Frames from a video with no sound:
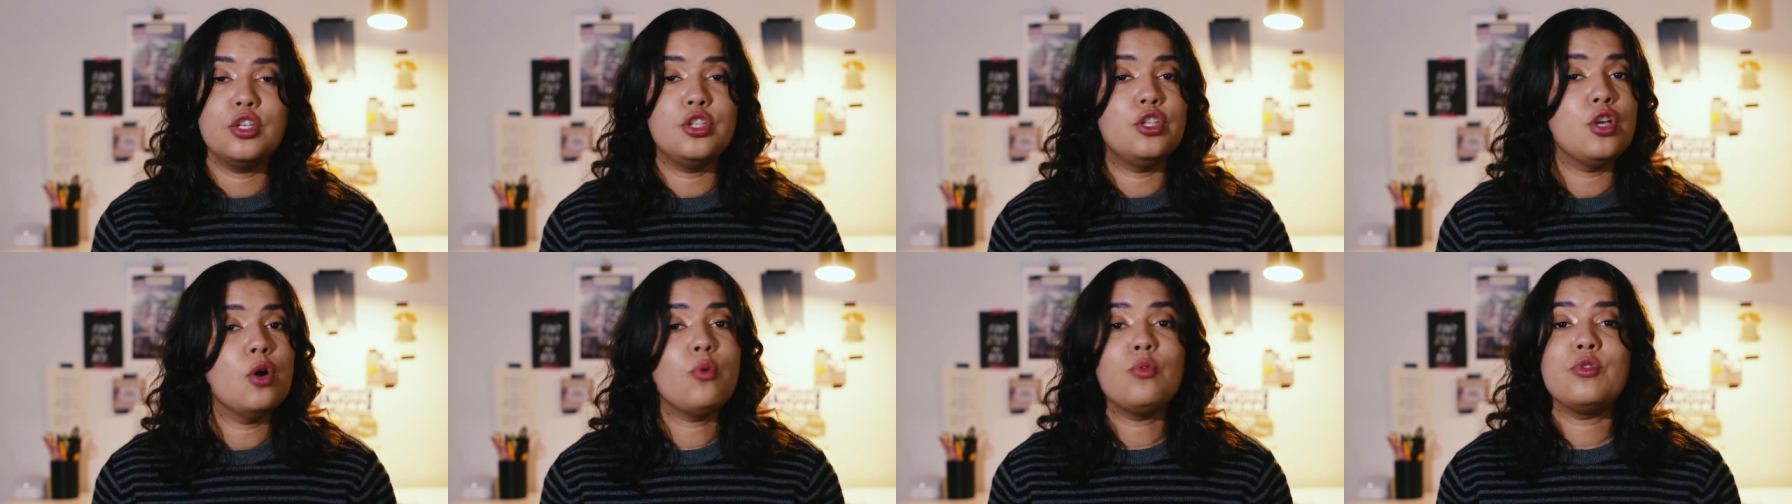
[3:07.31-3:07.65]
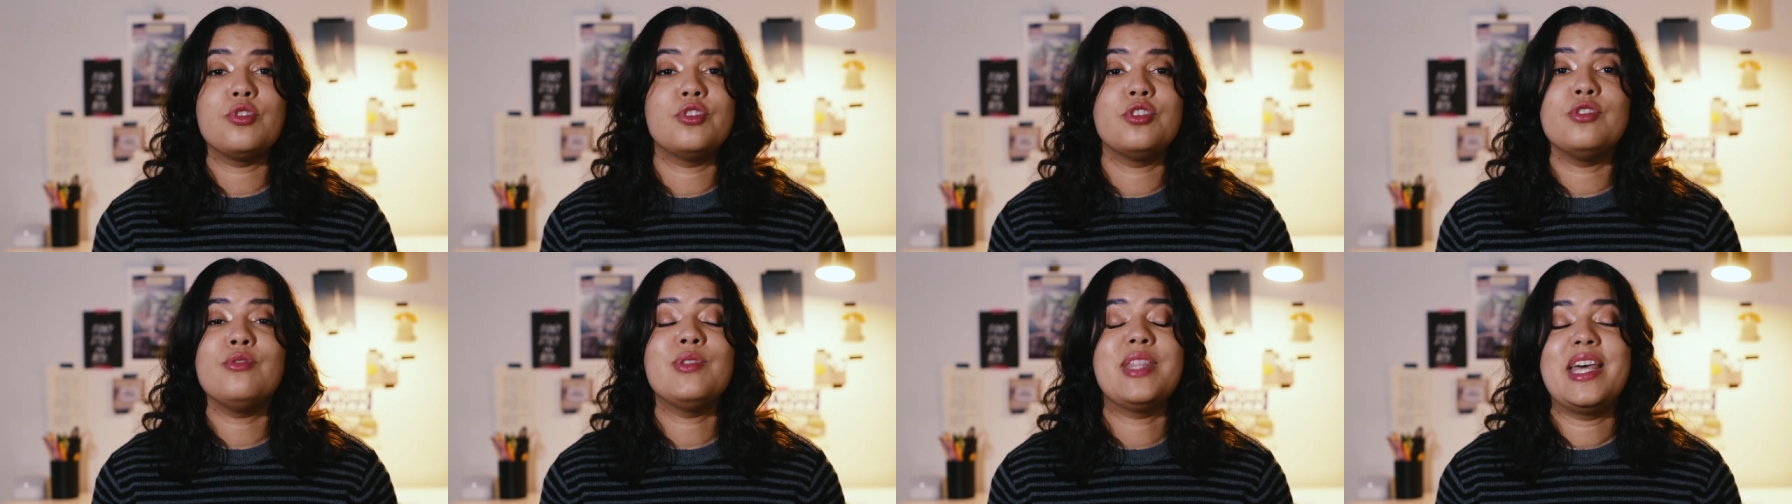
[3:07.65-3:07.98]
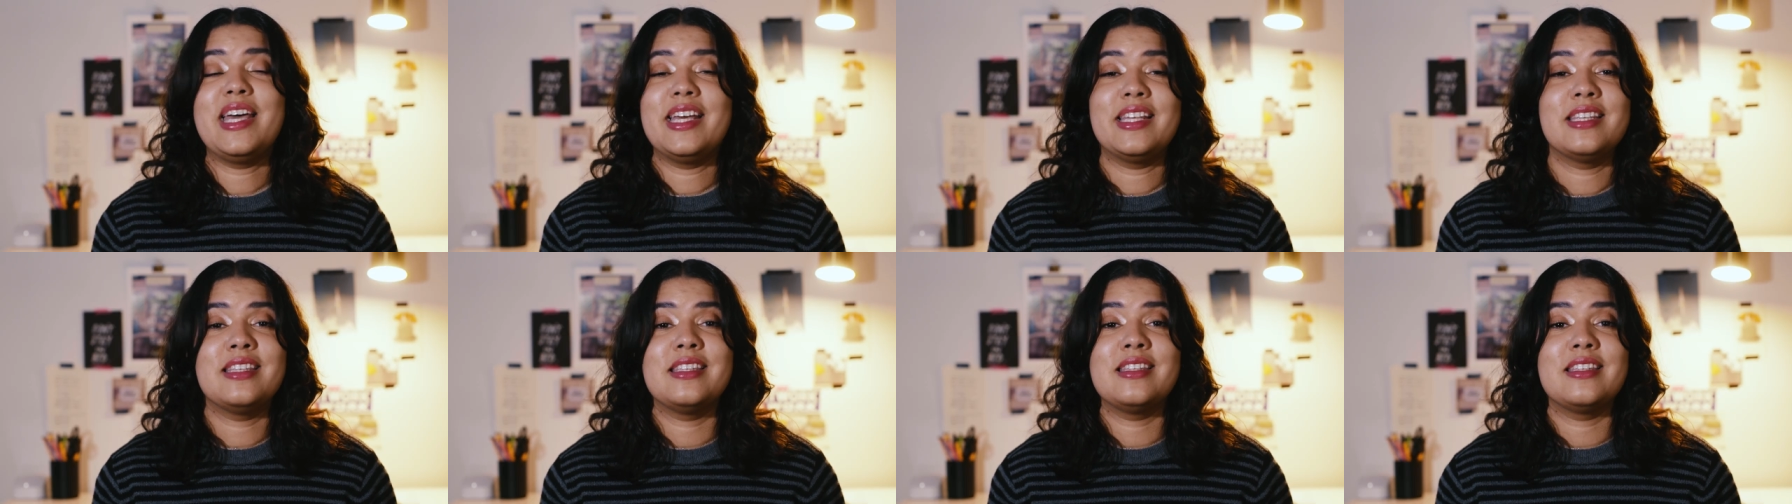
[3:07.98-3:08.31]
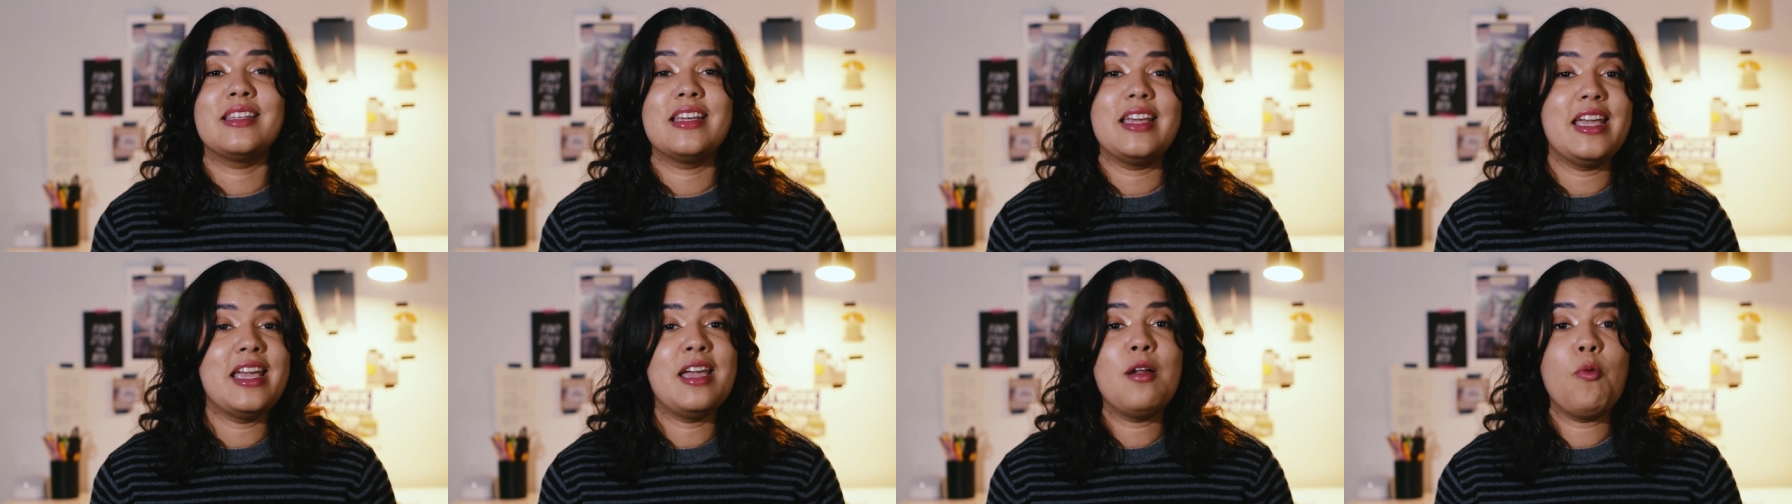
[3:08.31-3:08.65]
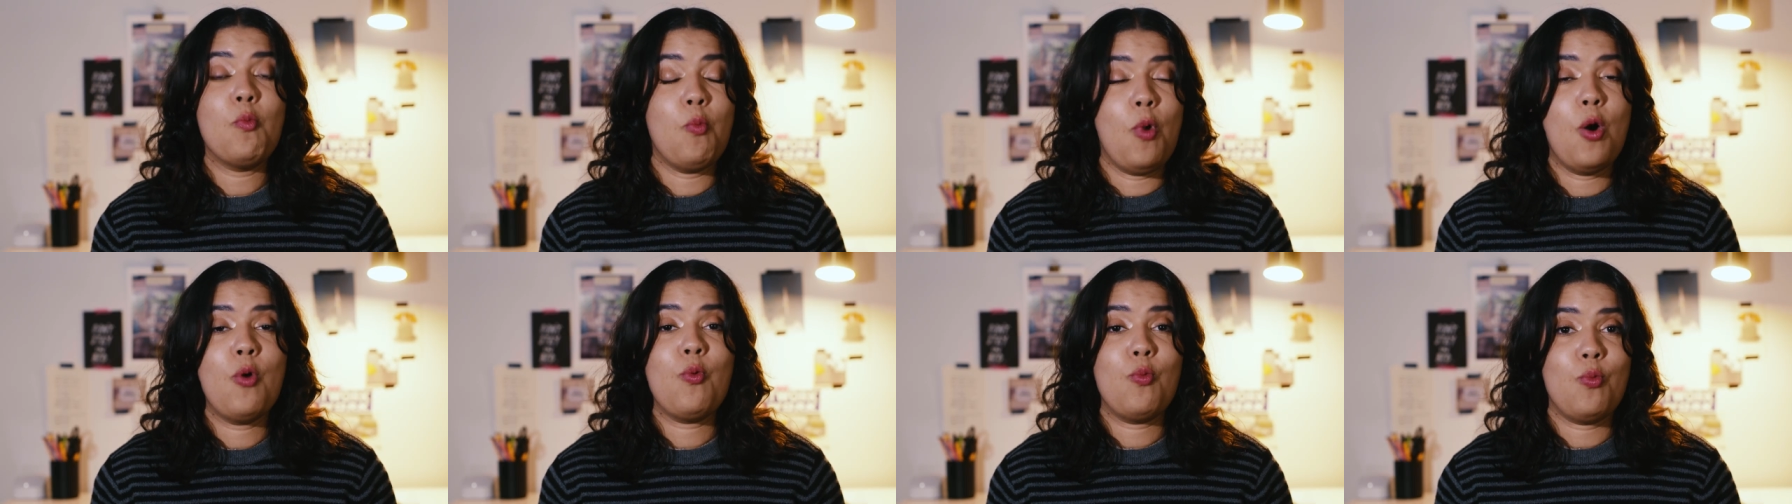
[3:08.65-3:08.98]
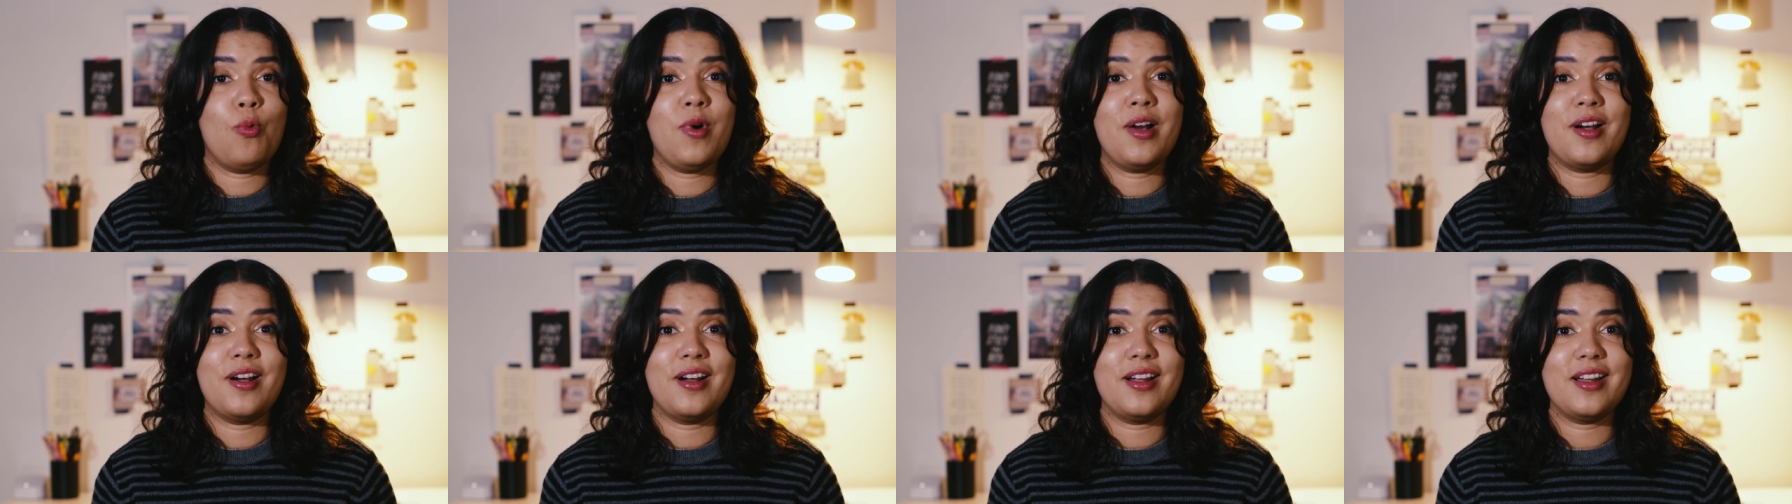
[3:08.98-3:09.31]
Don't do this, it won't
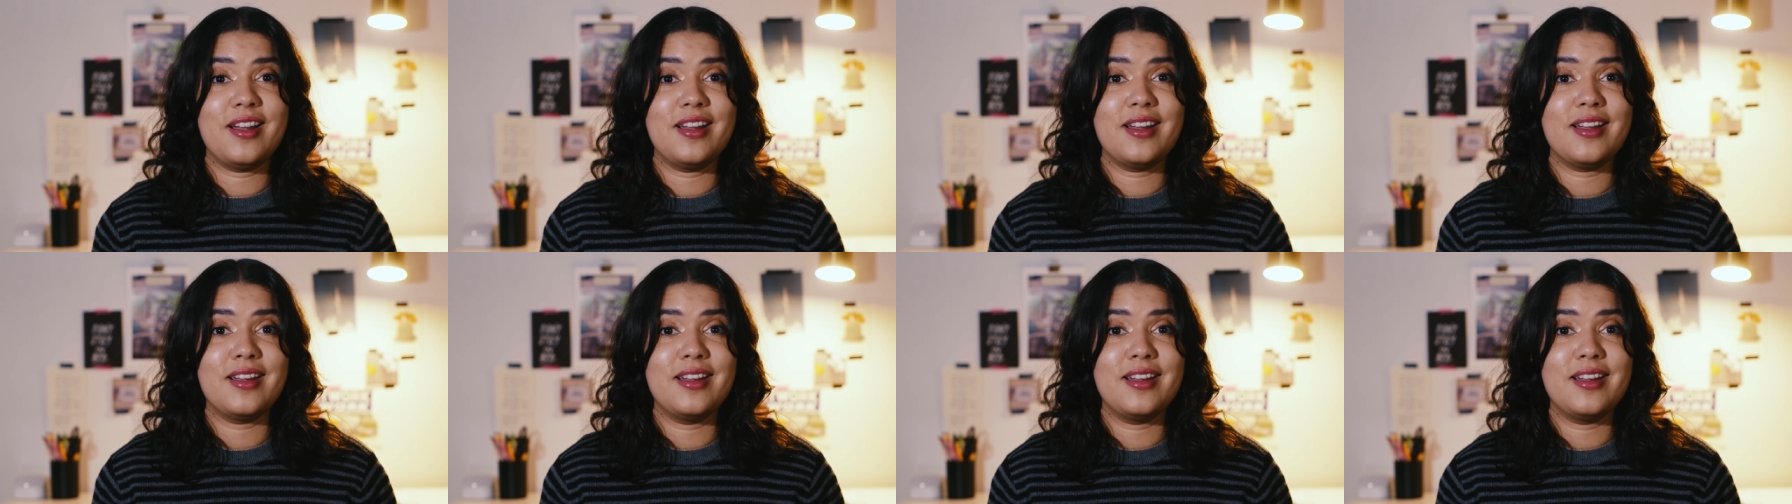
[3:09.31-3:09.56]
work.